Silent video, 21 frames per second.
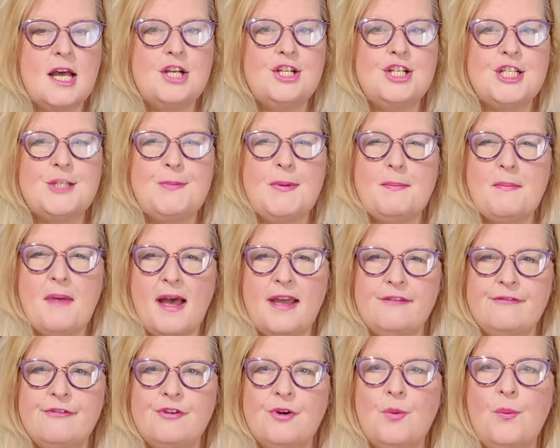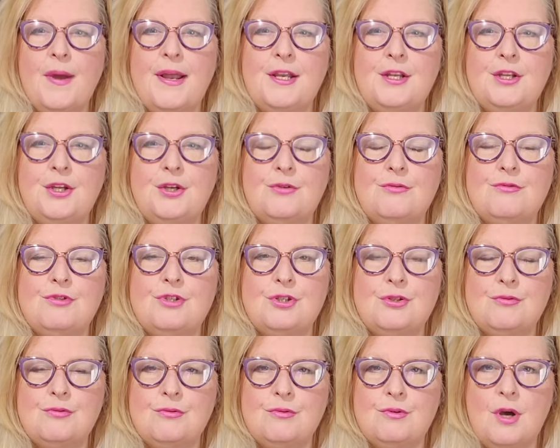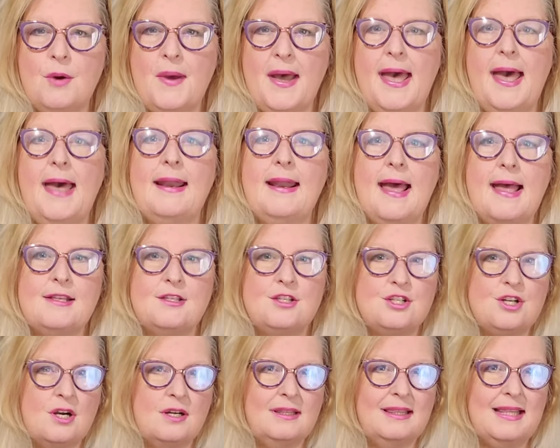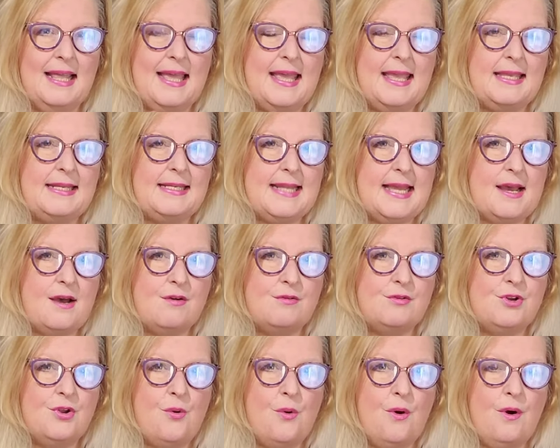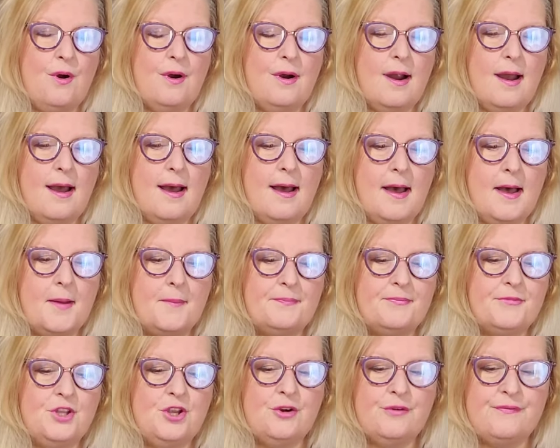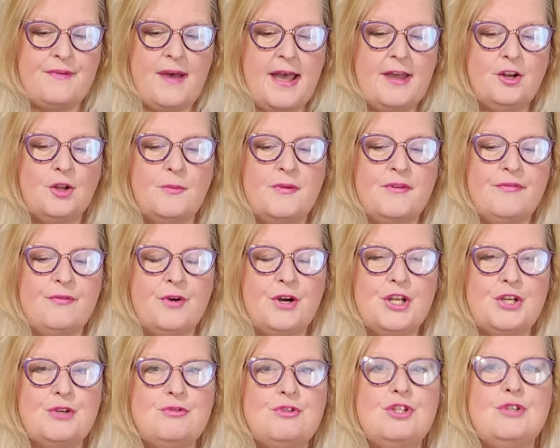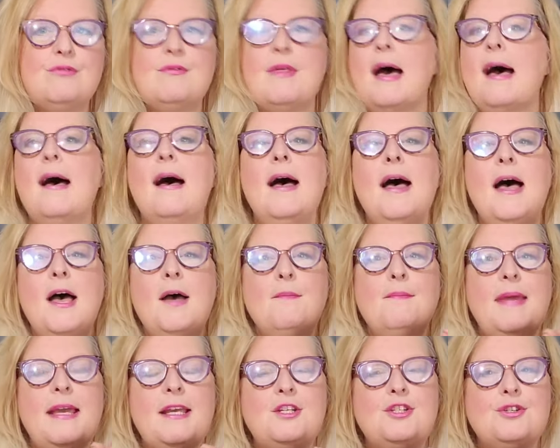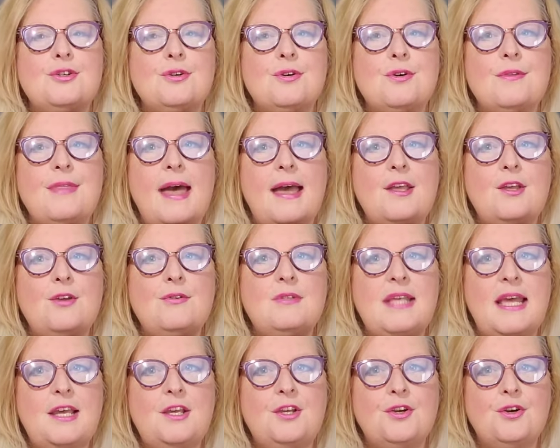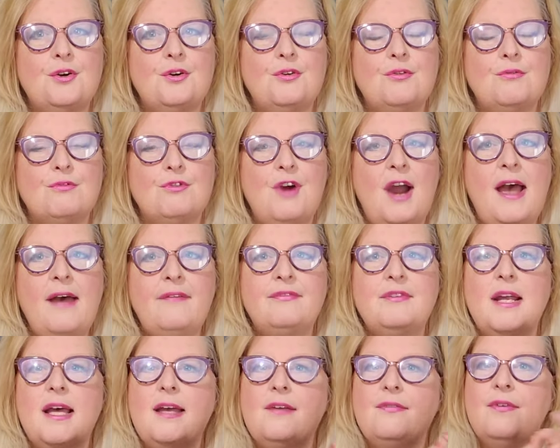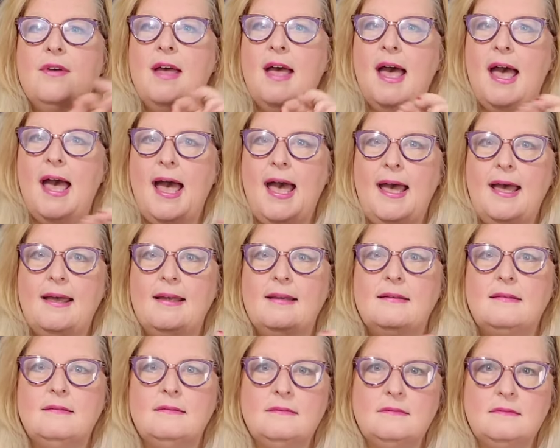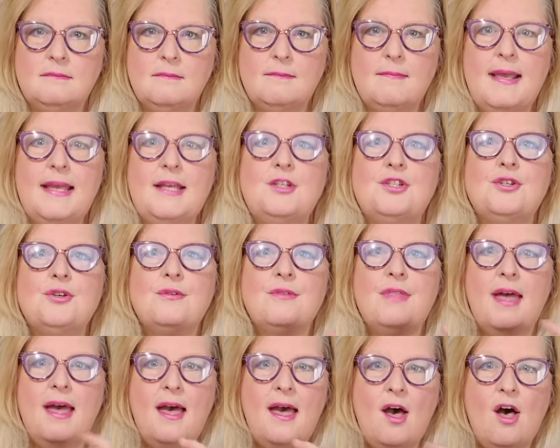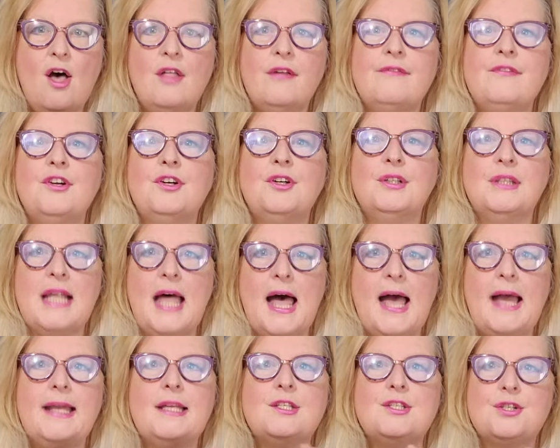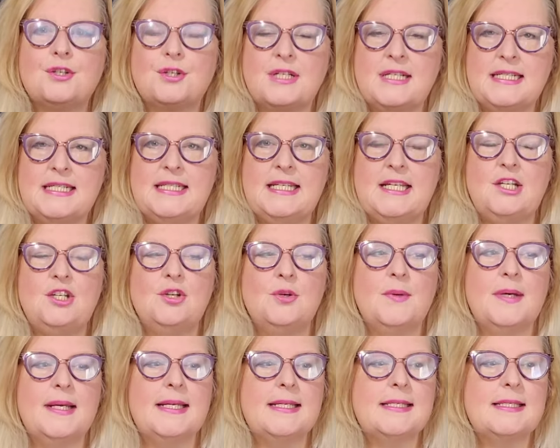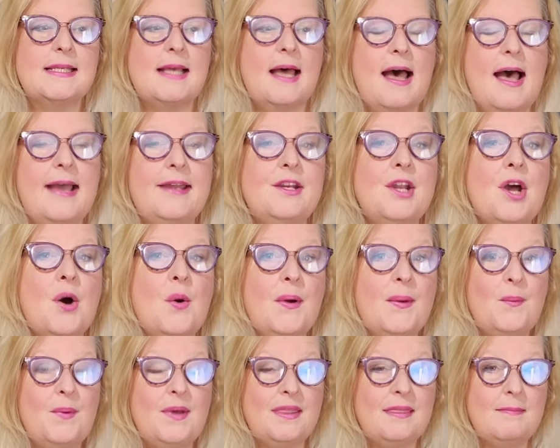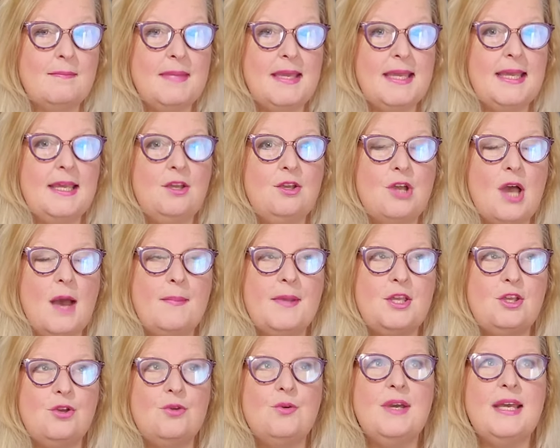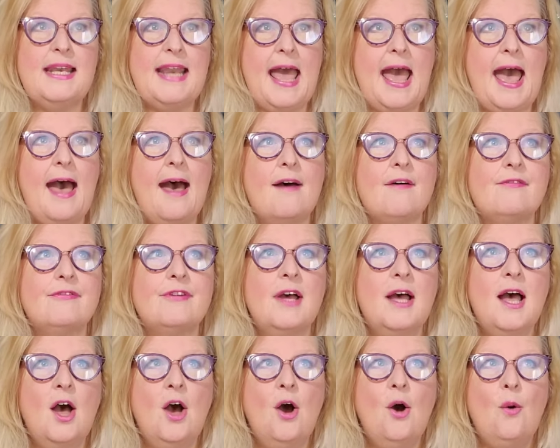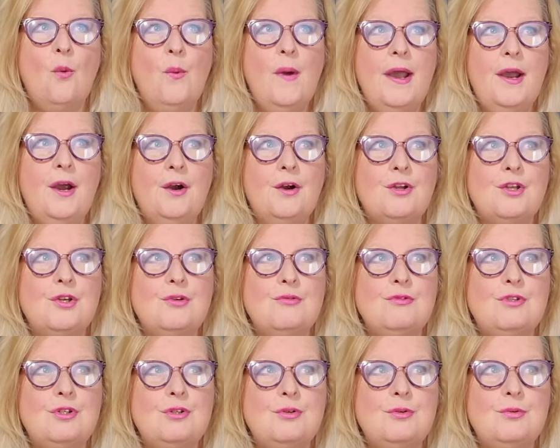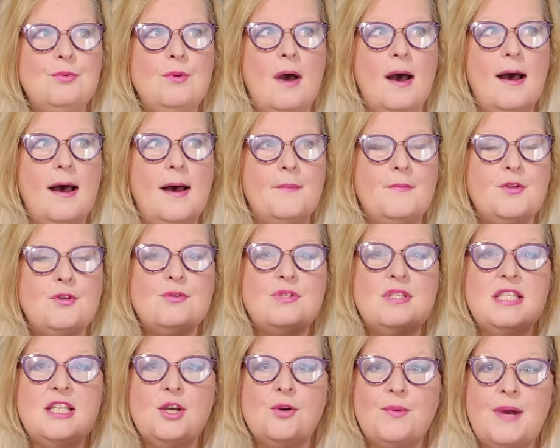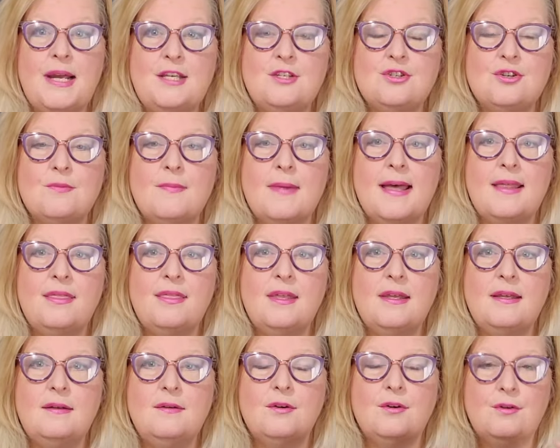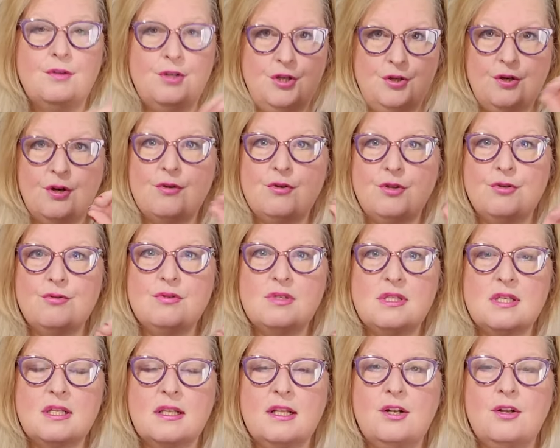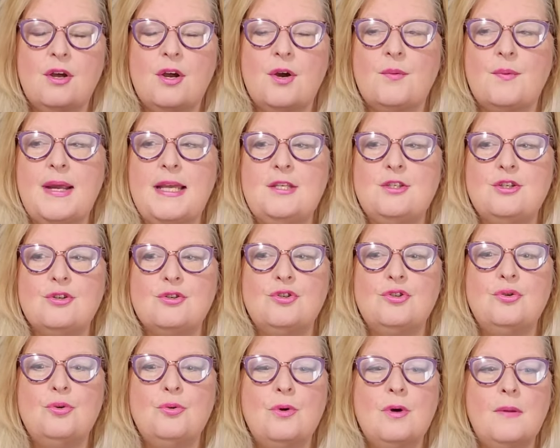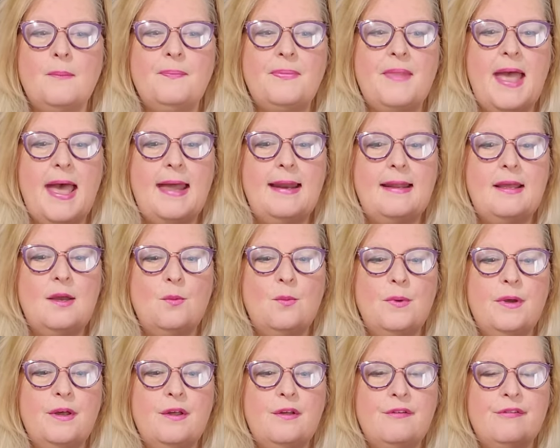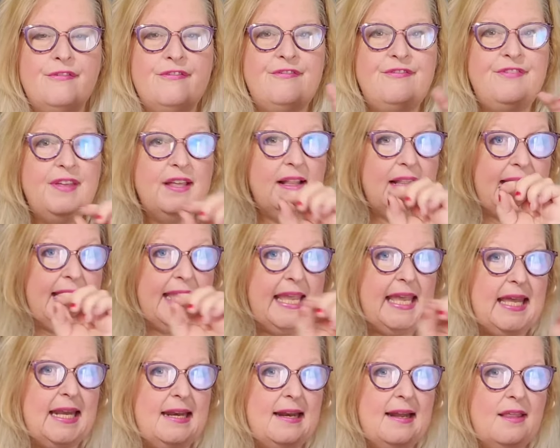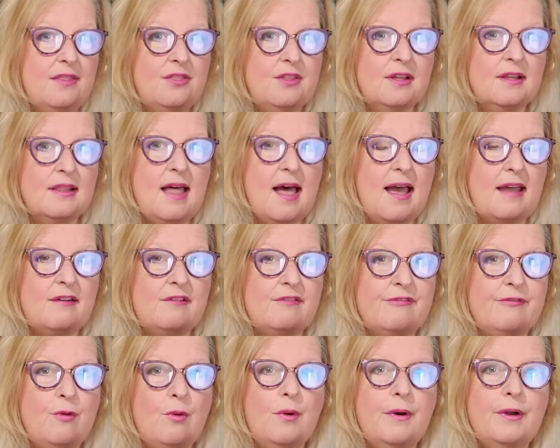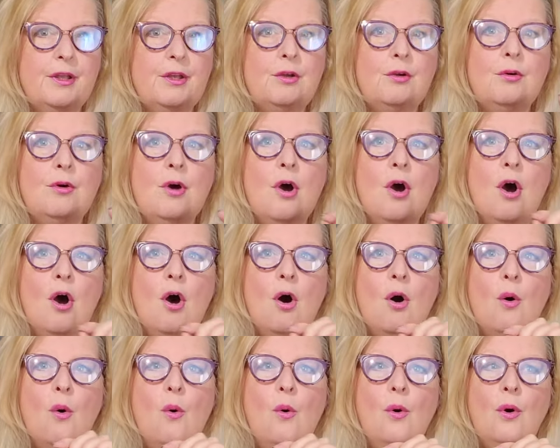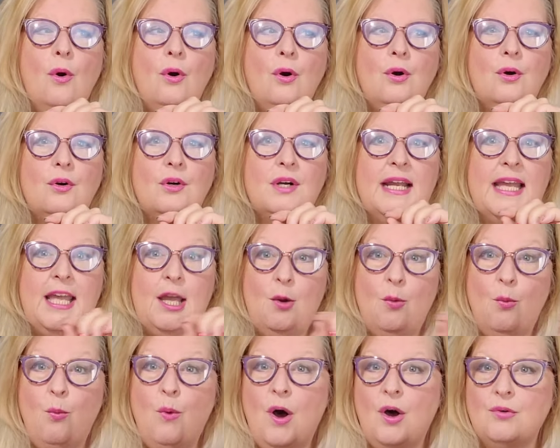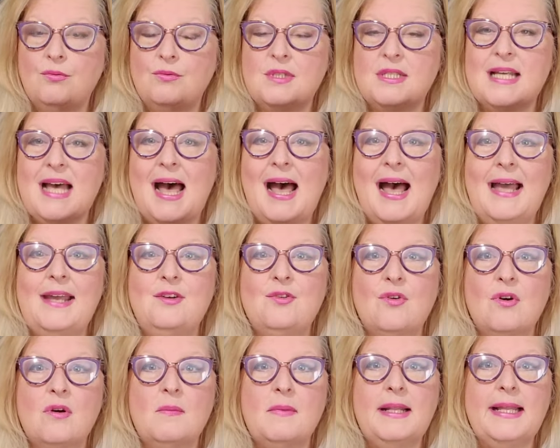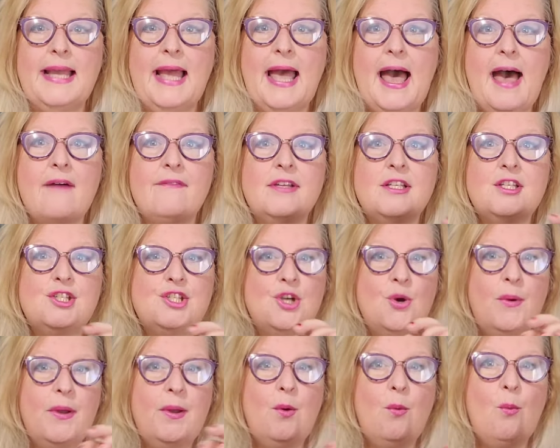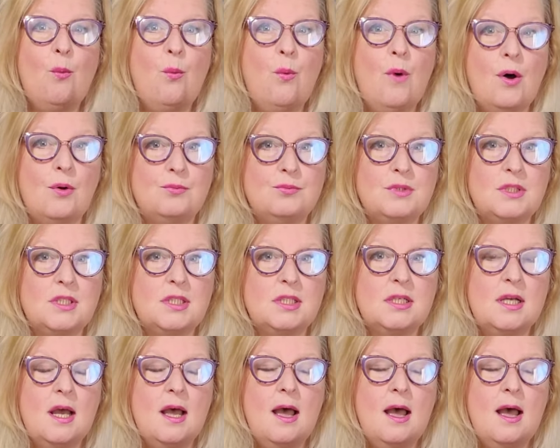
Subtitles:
Just be mindful when you do go ahead and start laying down your vinyl. Before you do that, make sure that you take your craft knife and make sure that all of your lines are continuous. I know with me, I mean, you can have where you do use the eraser method, or, you know, use the little eraser tool and it will fill in the line for you, or it won't. I normally have it so it won't.